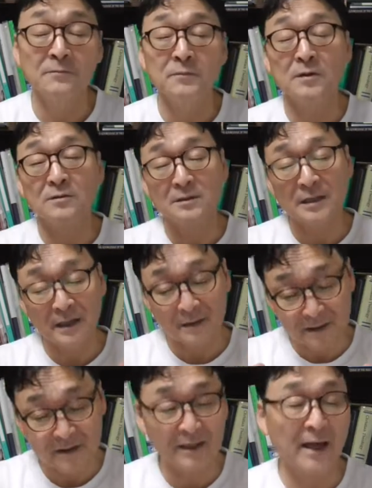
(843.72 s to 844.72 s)
because that
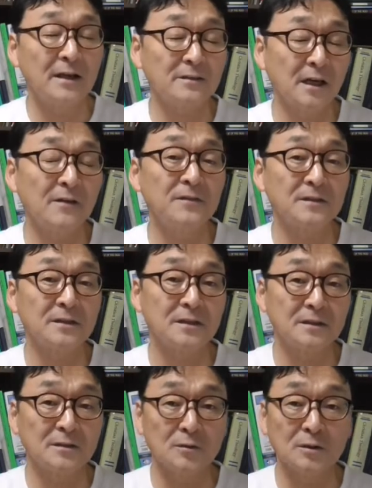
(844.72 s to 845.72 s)
this town,
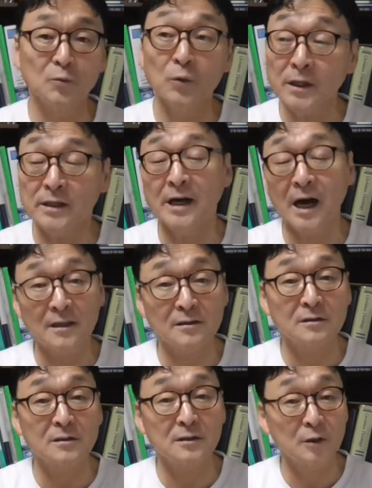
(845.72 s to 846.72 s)
Ephesus, is really
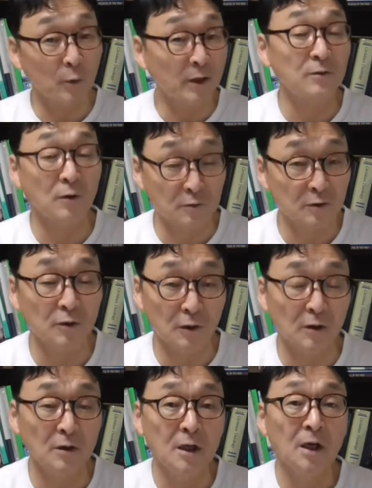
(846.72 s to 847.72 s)
under the direct
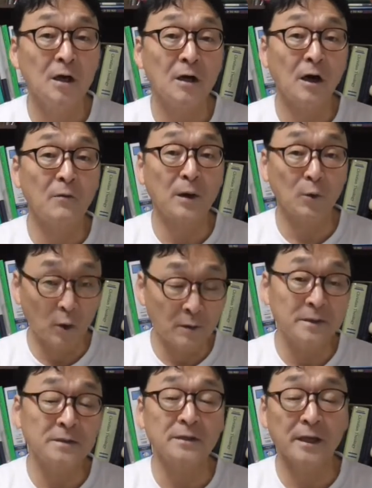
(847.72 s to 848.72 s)
control of a
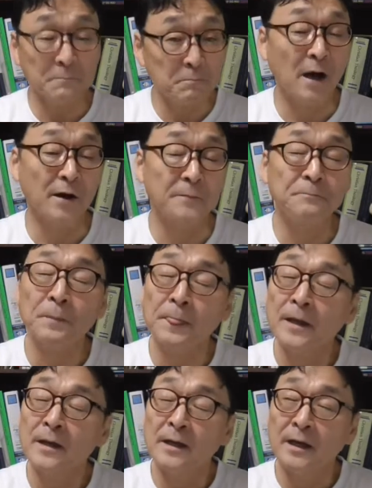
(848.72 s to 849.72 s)
Roman Empire.
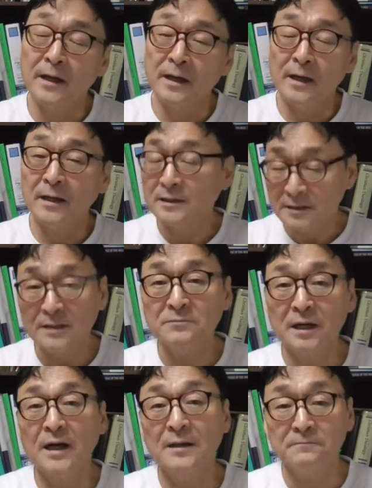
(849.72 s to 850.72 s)
At the same
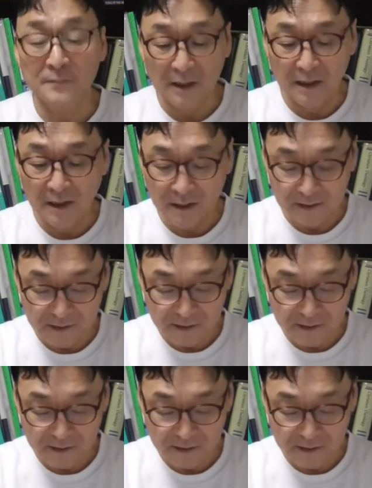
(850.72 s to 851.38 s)
time, uh,